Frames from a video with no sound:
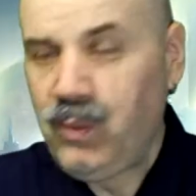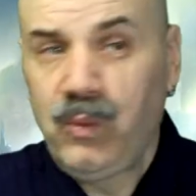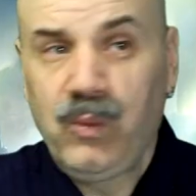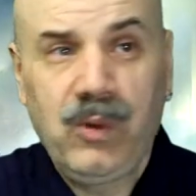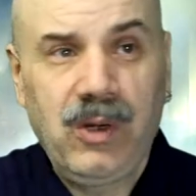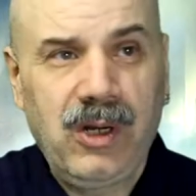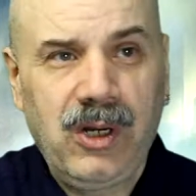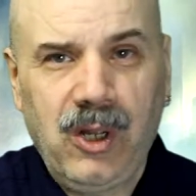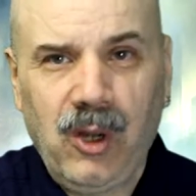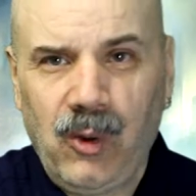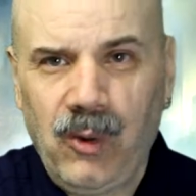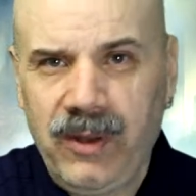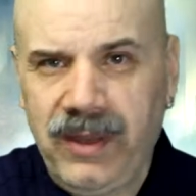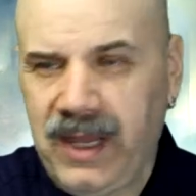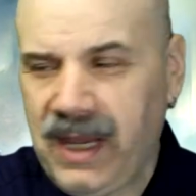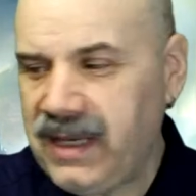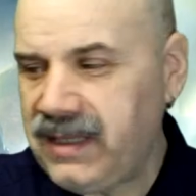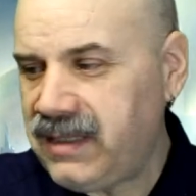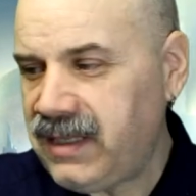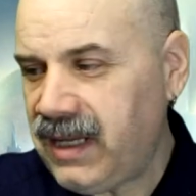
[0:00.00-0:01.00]
We're going to go with,
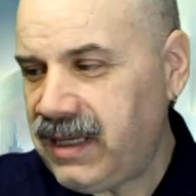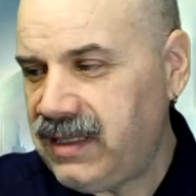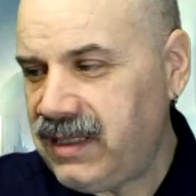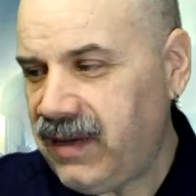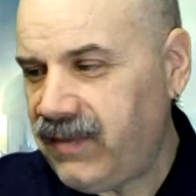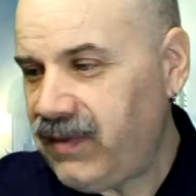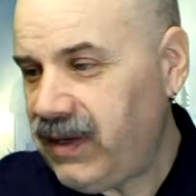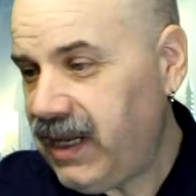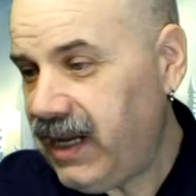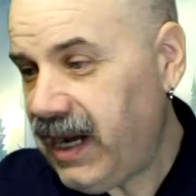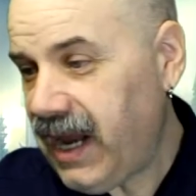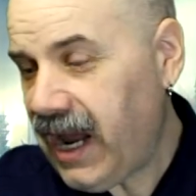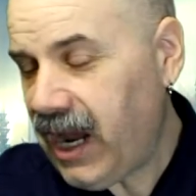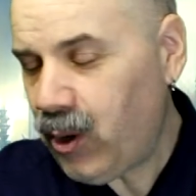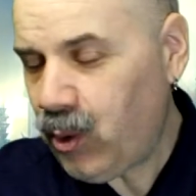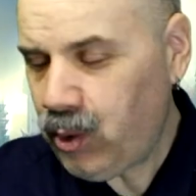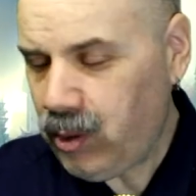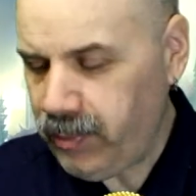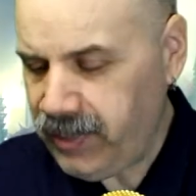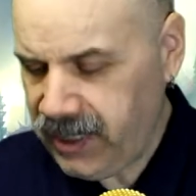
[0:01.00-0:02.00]
yes, that's definitely an
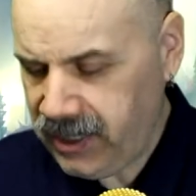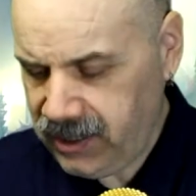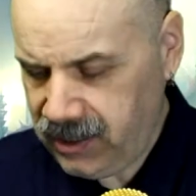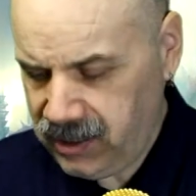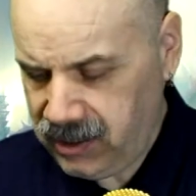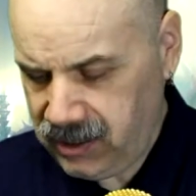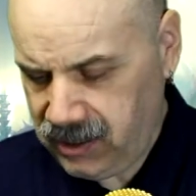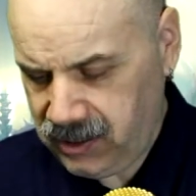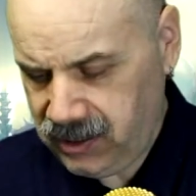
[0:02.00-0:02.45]
owl bear.